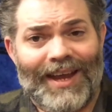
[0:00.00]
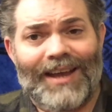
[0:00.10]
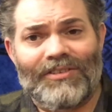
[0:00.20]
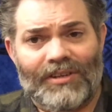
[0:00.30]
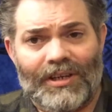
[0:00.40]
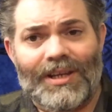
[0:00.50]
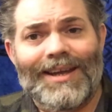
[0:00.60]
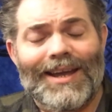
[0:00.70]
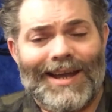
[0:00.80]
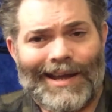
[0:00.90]
asking
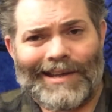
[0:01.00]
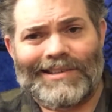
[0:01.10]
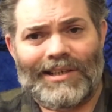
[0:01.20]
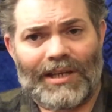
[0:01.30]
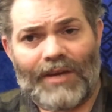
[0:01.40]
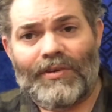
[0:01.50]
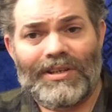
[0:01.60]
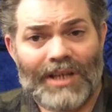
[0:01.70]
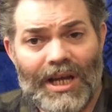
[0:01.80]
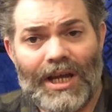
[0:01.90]
every
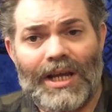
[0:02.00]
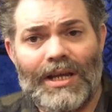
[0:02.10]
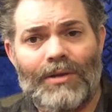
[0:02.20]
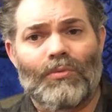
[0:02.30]
day,